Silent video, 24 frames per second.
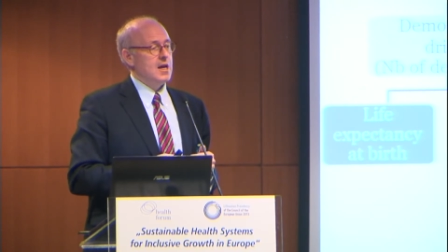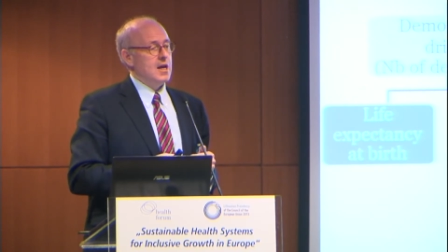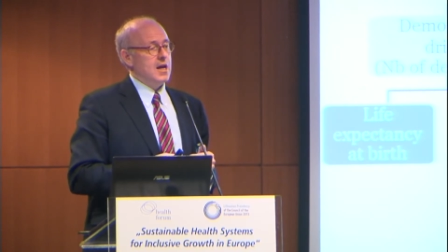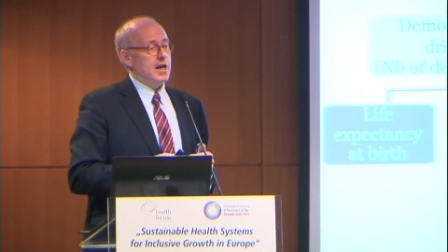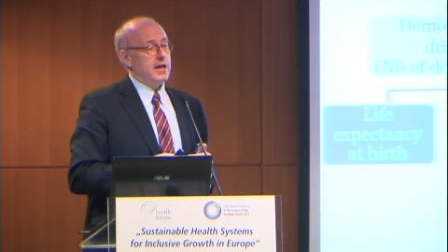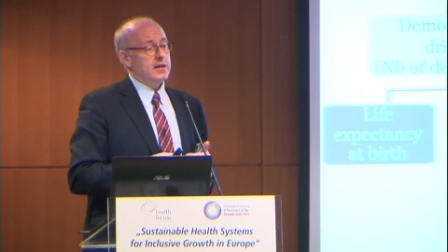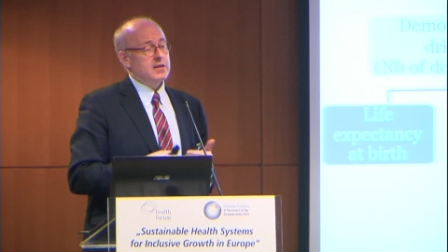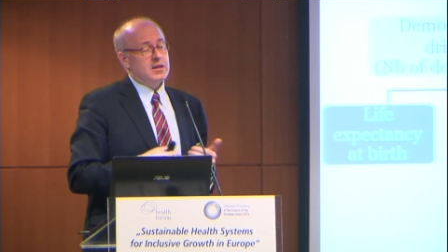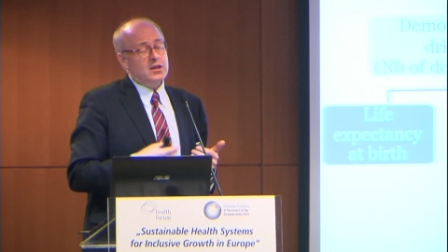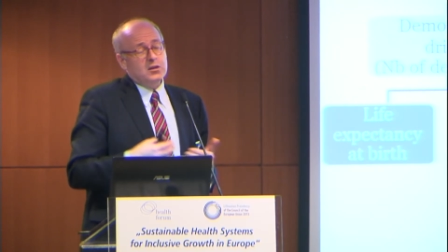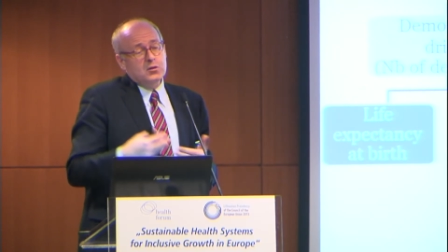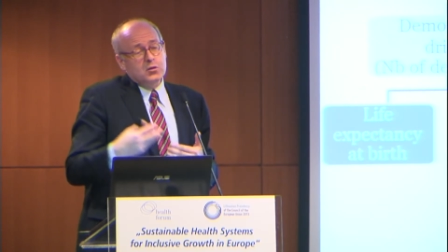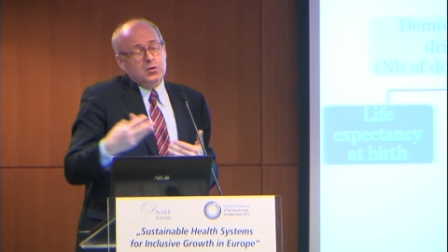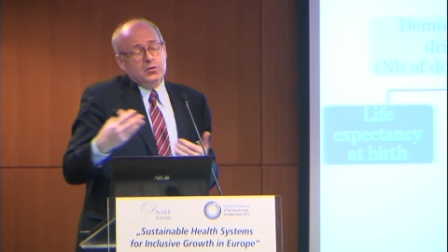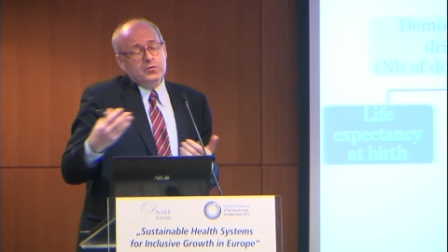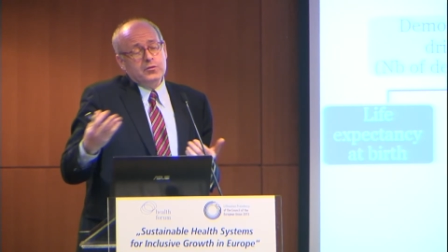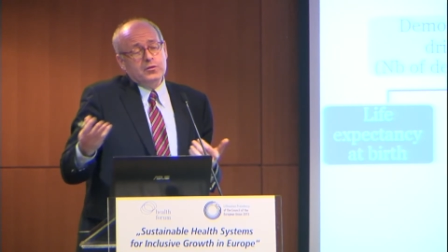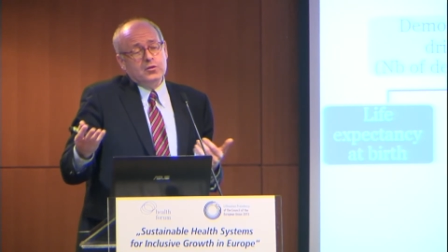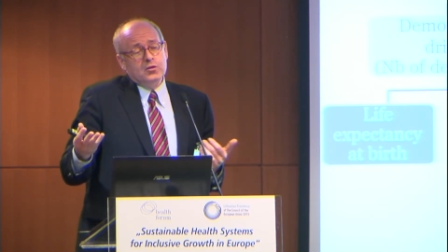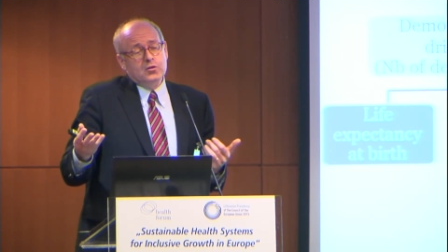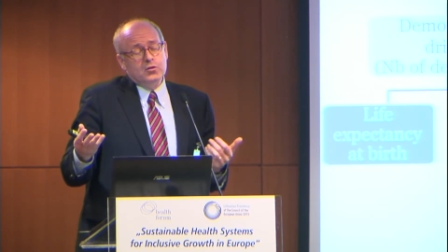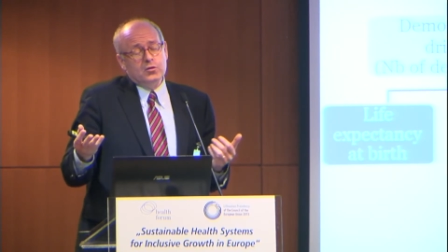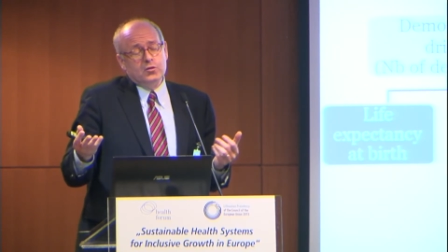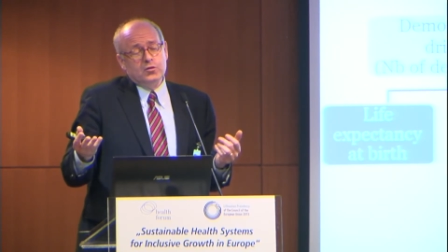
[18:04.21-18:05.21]
And then
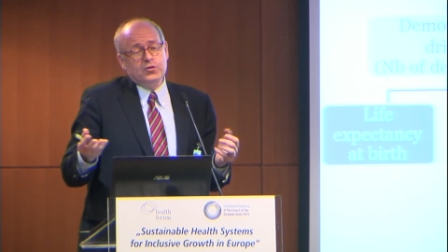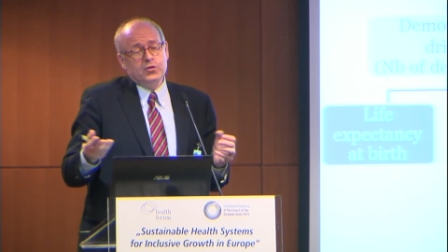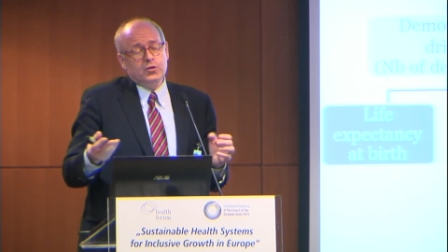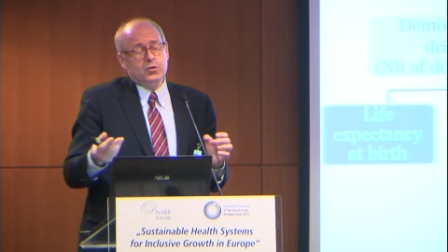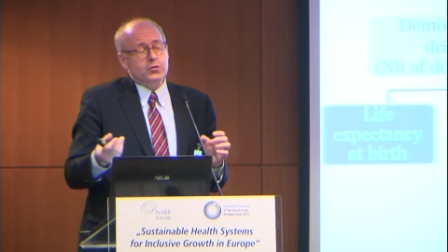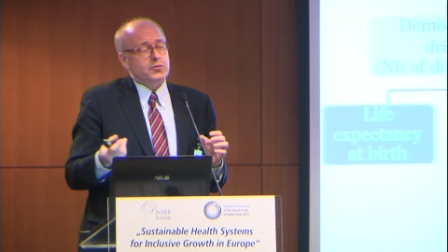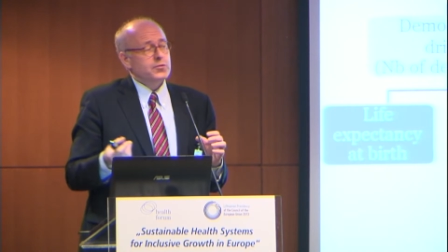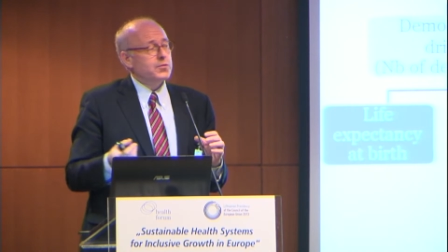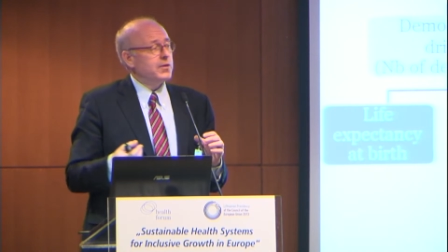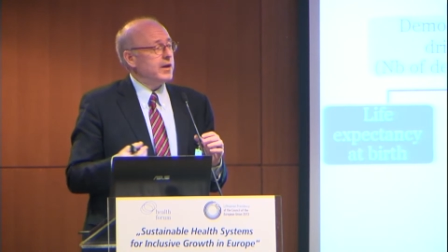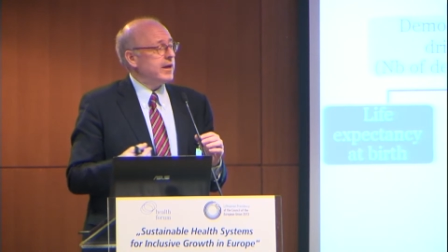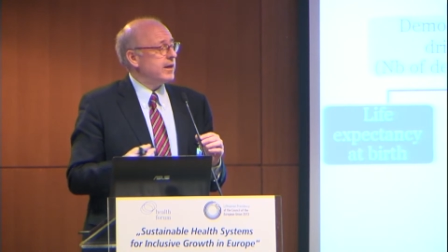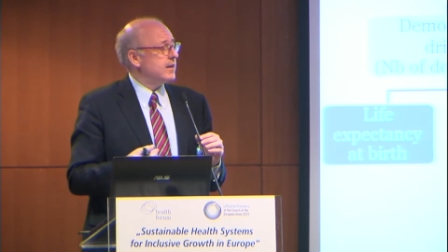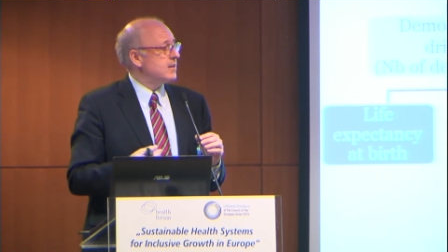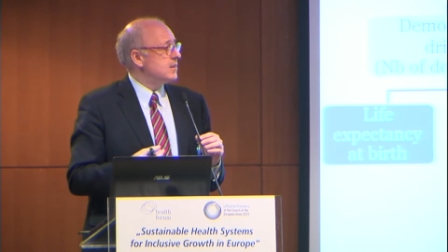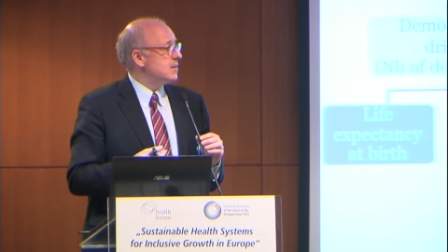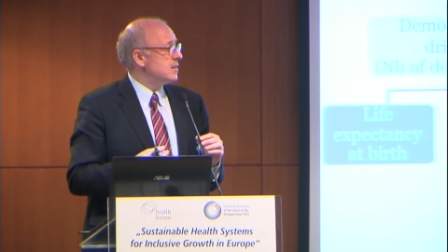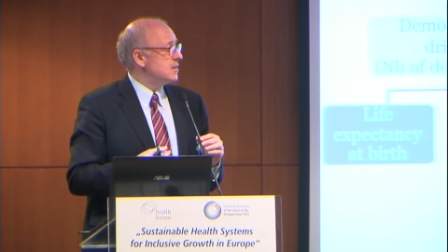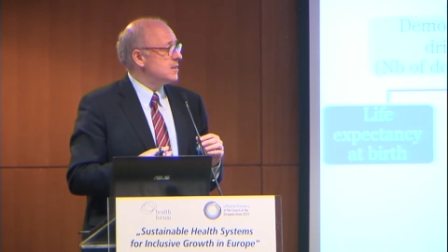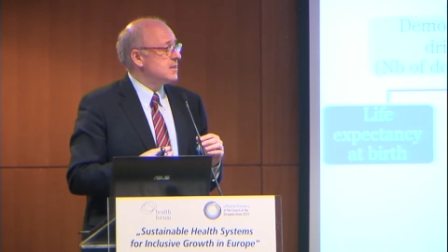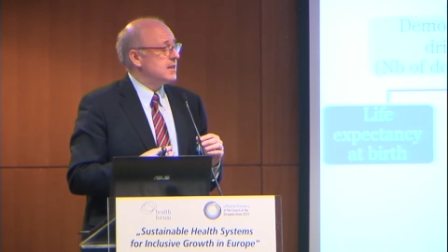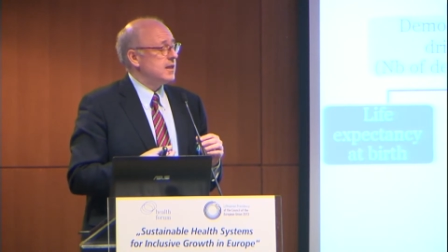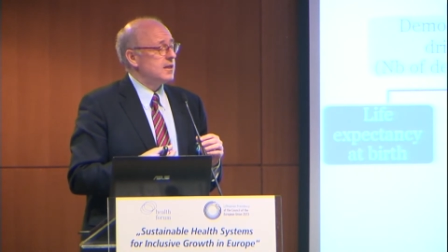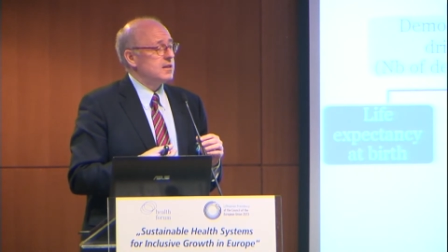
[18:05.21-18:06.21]
the third fact
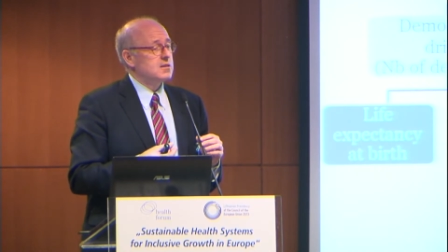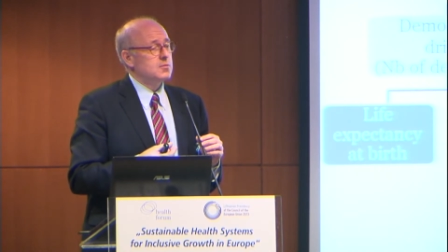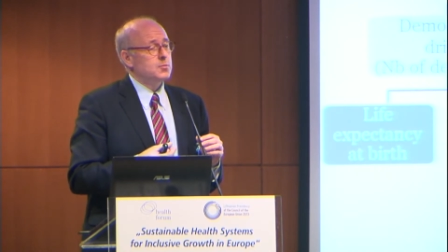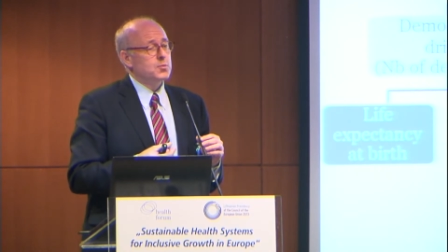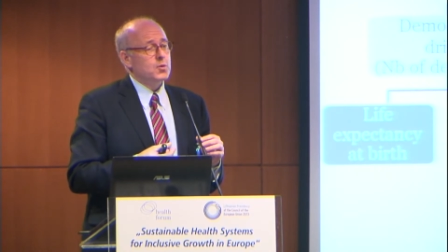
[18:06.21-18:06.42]
is that